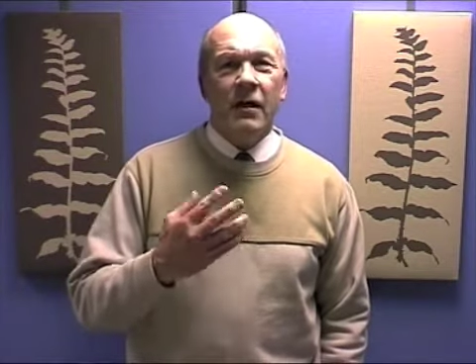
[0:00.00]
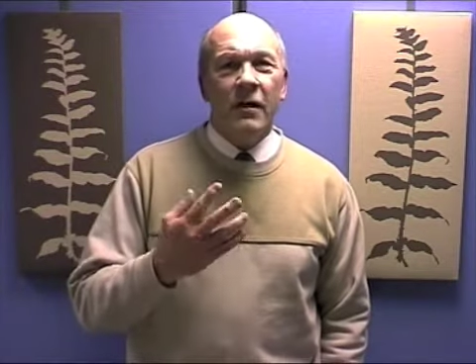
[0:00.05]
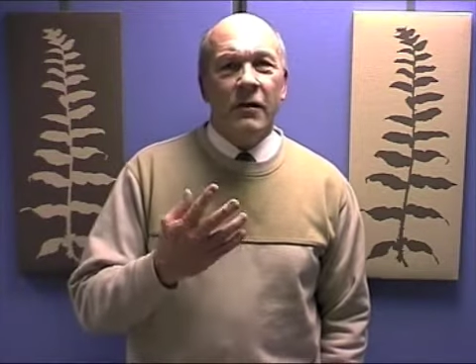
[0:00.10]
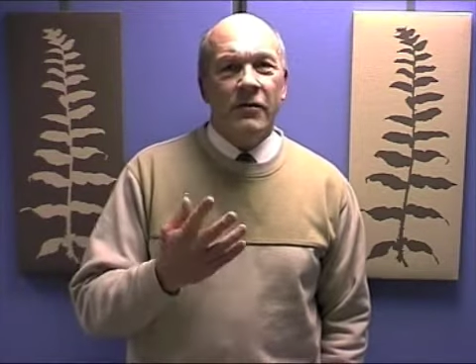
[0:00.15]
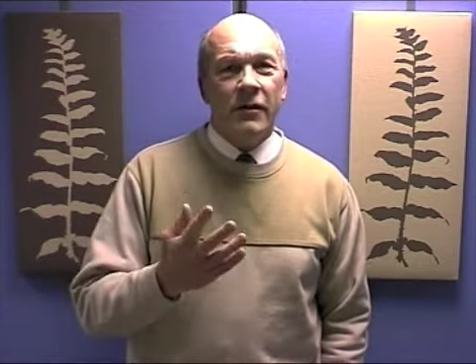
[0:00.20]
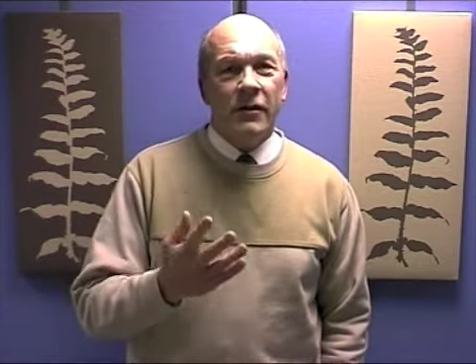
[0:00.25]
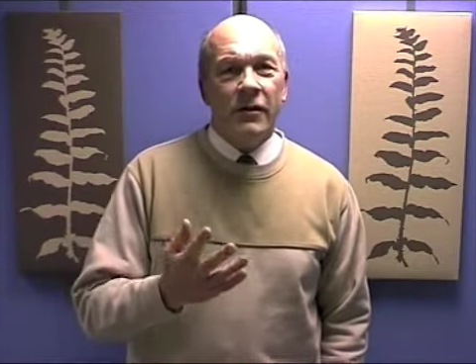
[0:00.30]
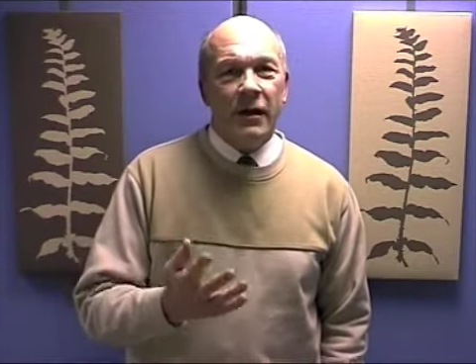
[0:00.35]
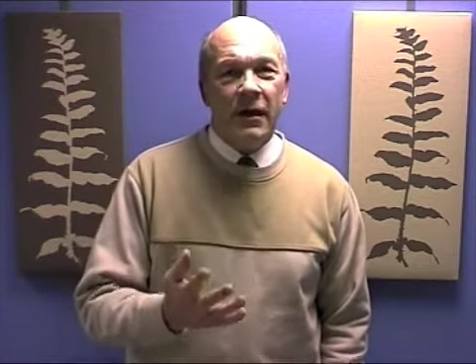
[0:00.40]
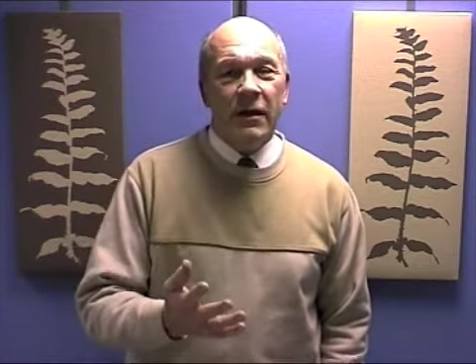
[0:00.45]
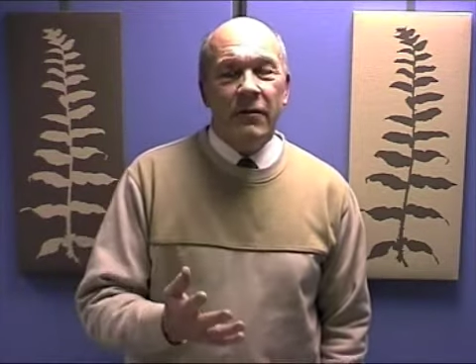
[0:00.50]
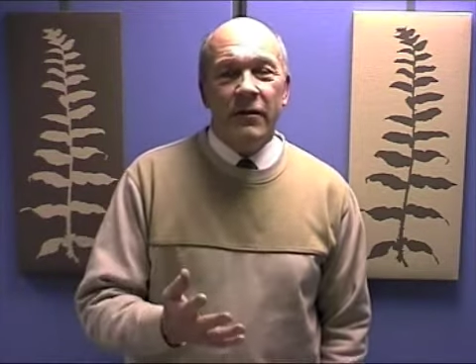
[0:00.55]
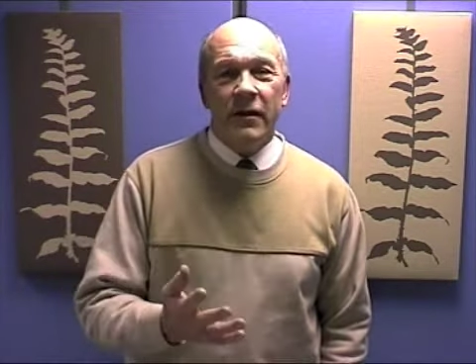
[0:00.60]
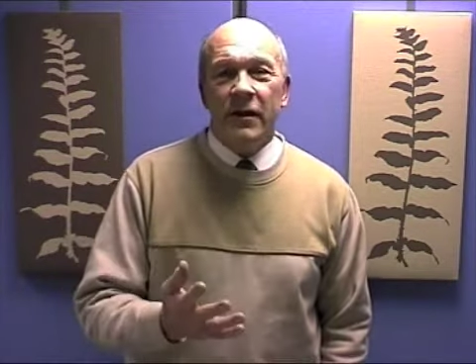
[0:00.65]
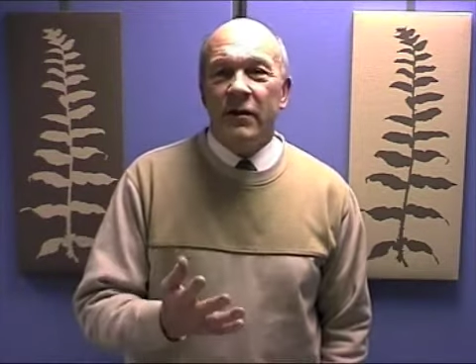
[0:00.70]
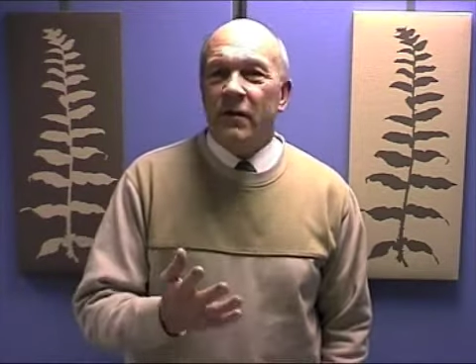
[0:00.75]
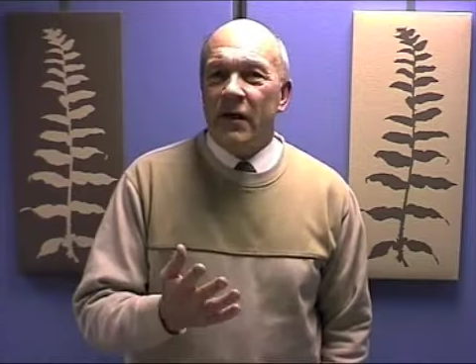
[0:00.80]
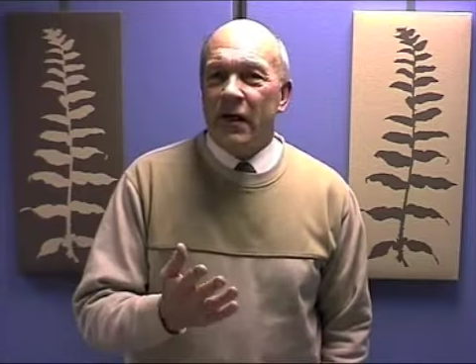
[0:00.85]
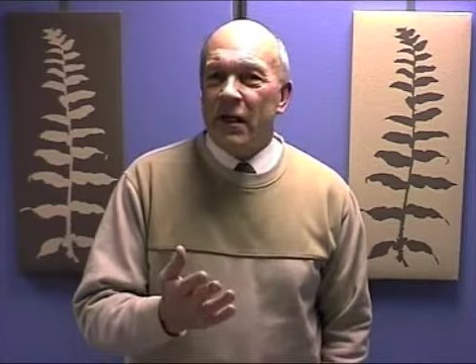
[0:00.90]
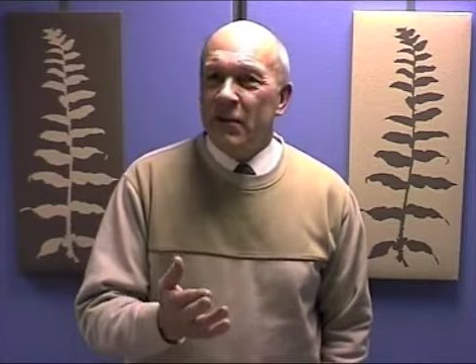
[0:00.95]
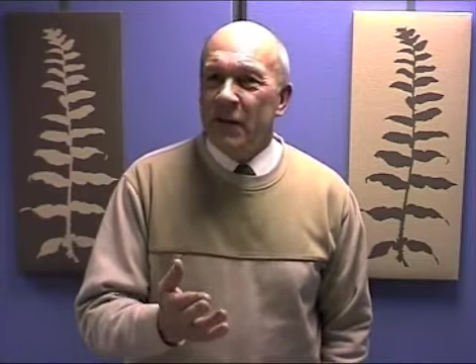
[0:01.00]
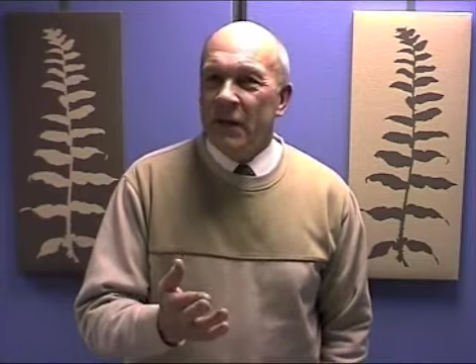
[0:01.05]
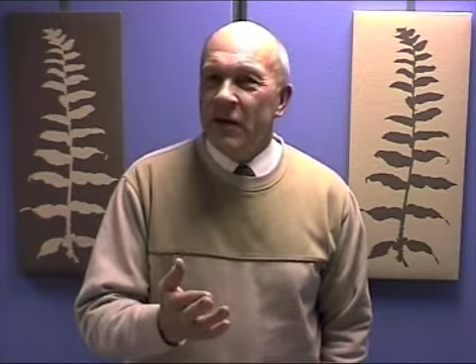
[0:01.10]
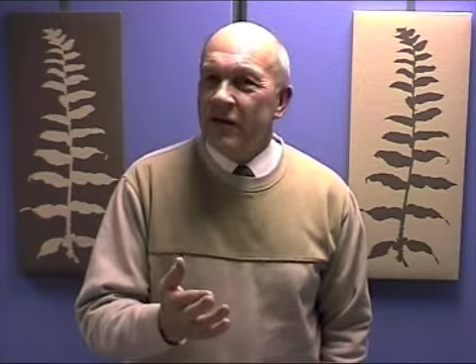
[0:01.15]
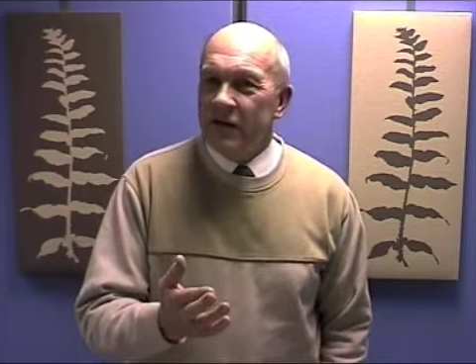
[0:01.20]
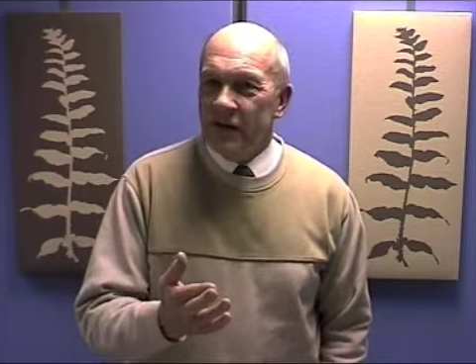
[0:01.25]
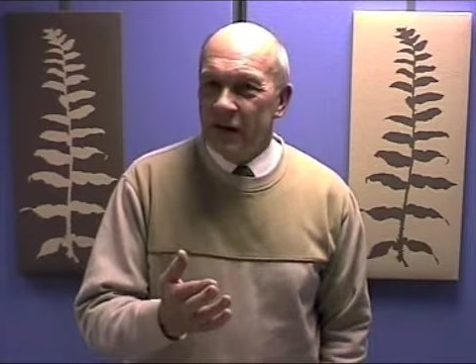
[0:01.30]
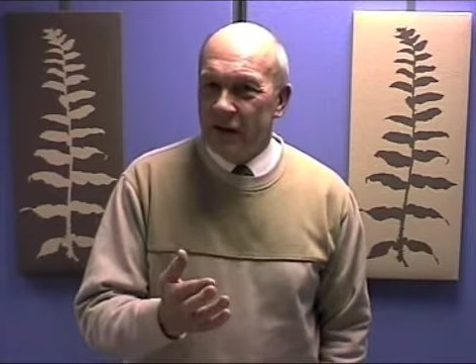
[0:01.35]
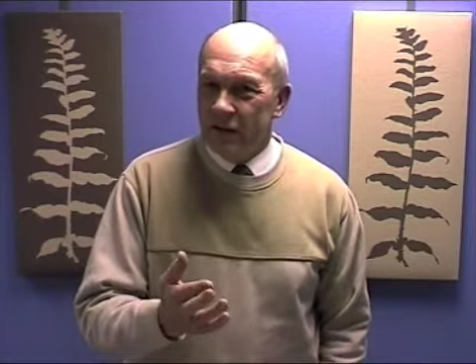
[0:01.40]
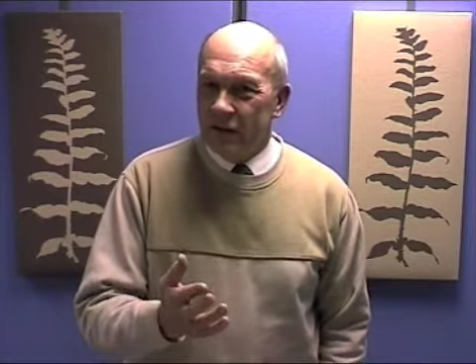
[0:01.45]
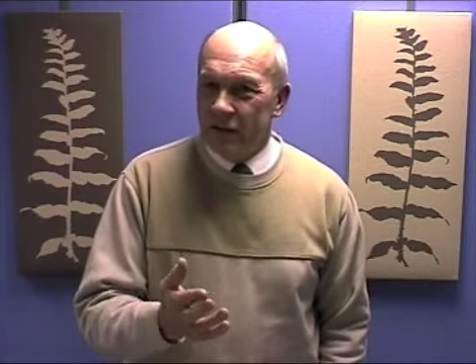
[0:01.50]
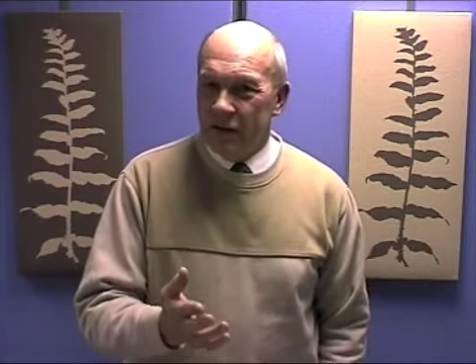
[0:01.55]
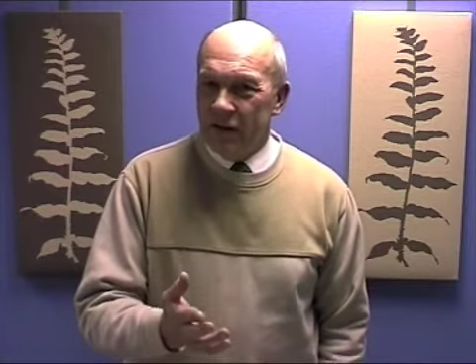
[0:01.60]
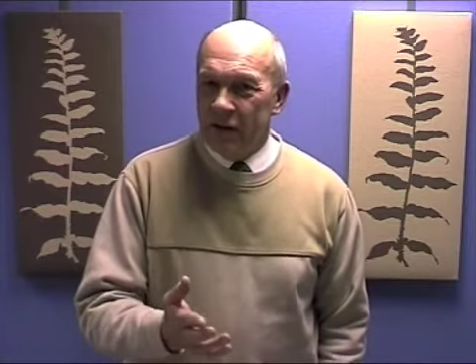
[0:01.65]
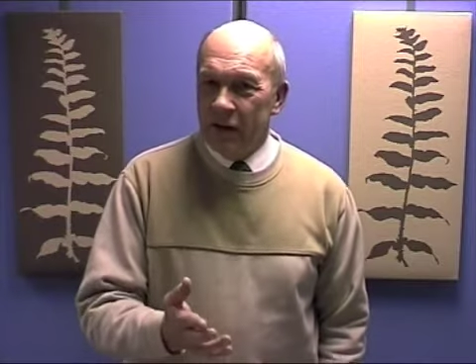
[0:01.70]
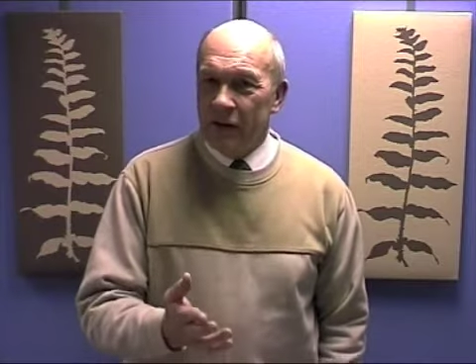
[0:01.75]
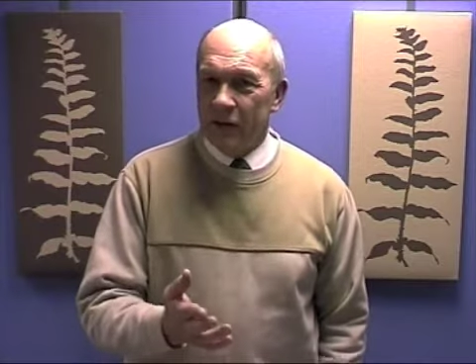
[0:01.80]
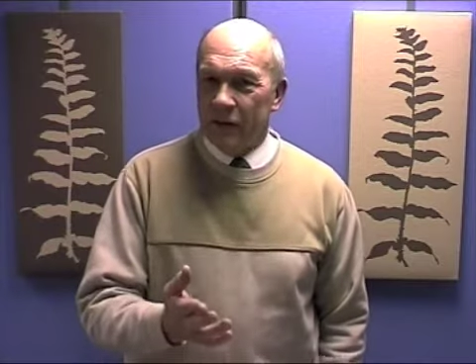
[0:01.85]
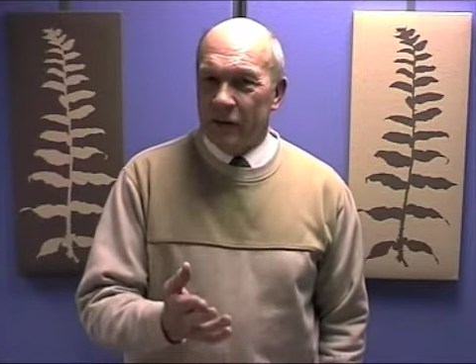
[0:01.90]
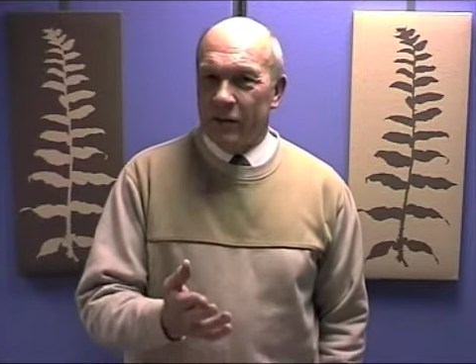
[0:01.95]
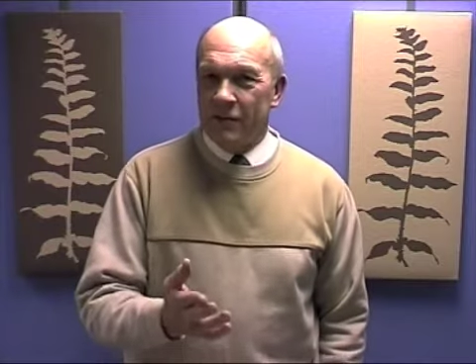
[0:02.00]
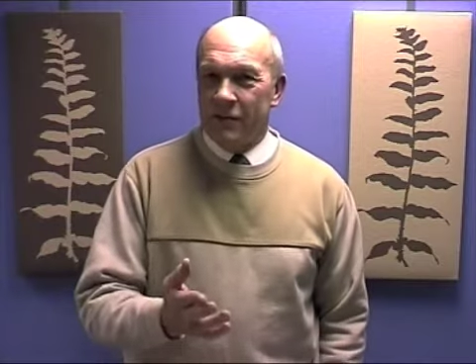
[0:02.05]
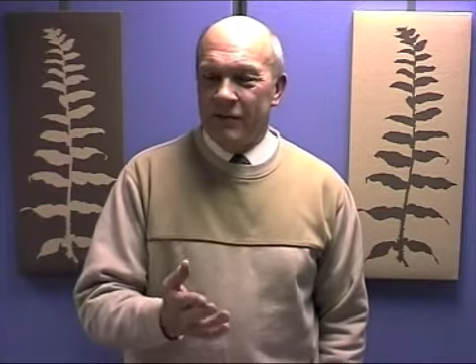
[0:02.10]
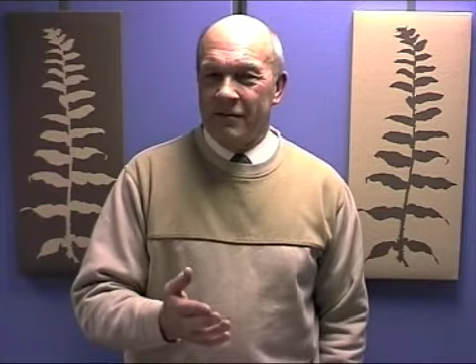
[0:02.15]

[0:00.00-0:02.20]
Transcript: So even if I'm listening to you